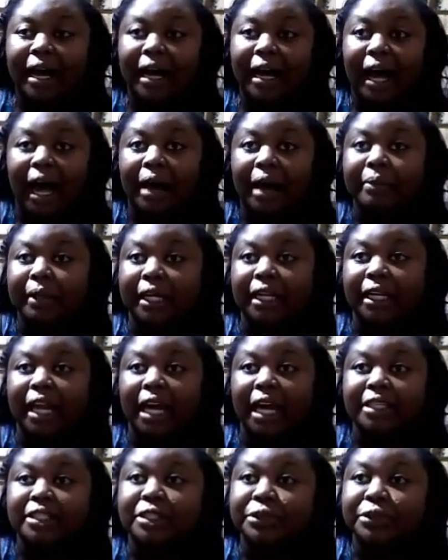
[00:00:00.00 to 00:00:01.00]
I mean,
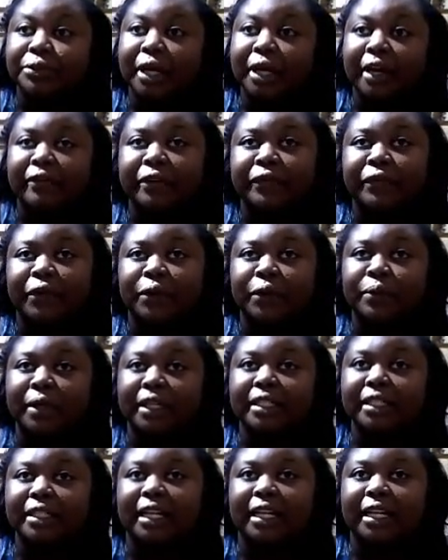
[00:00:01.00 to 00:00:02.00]
I do have a few
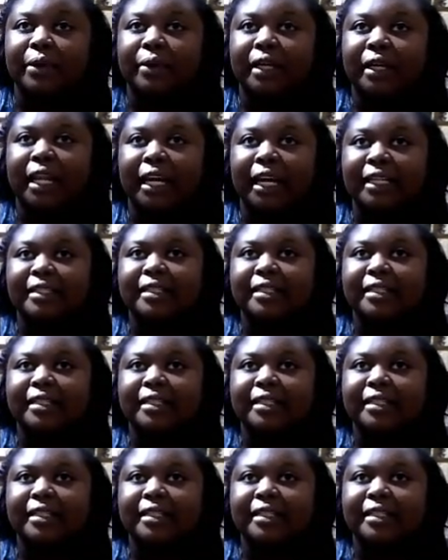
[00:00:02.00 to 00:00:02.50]
words that I would like